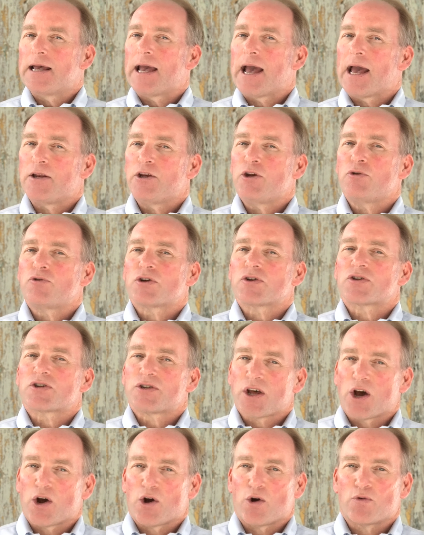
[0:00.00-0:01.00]
And you
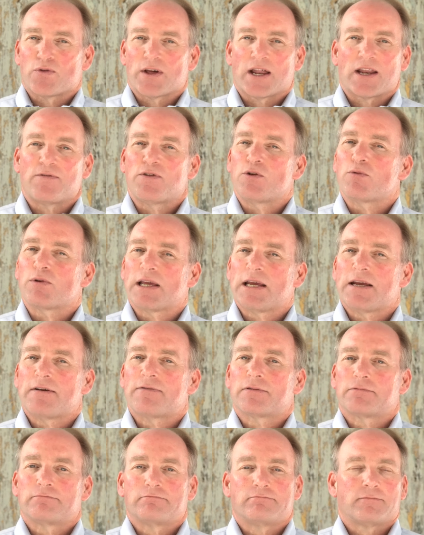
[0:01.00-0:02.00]
just know that if you
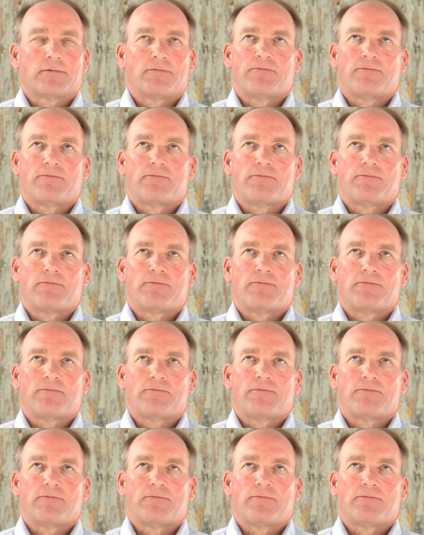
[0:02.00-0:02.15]
leave